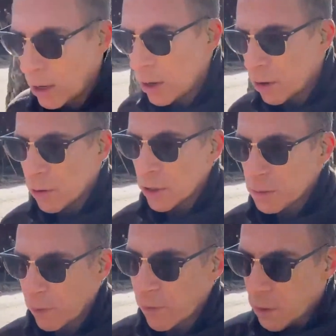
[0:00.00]
a horse
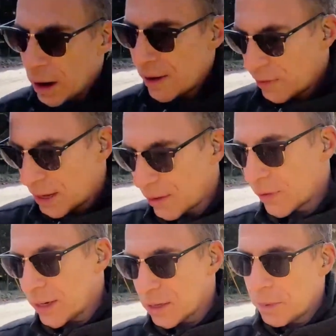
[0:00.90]
before. I think I
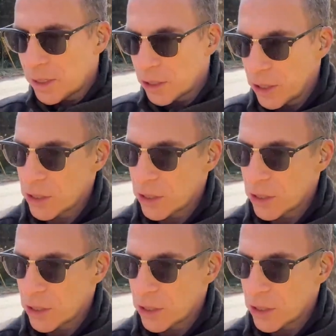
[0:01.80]
forgot to mention this.